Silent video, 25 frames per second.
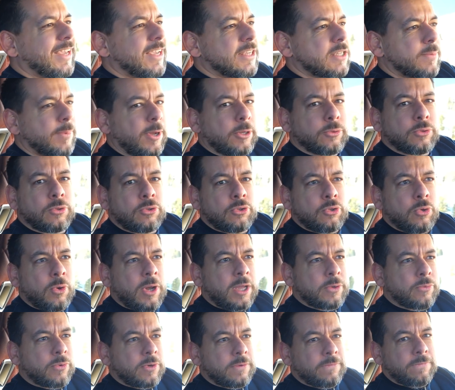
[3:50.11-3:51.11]
is about
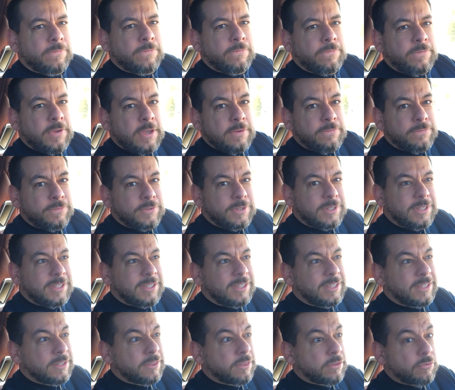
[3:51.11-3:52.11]

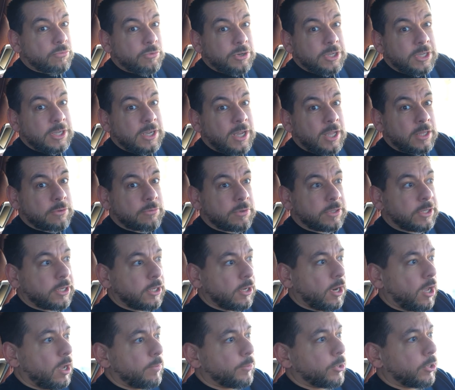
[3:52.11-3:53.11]
250-300
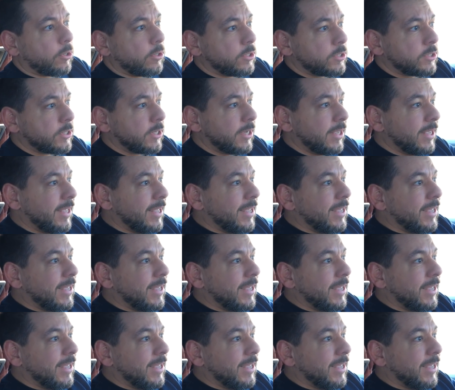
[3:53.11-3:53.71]
kilometers,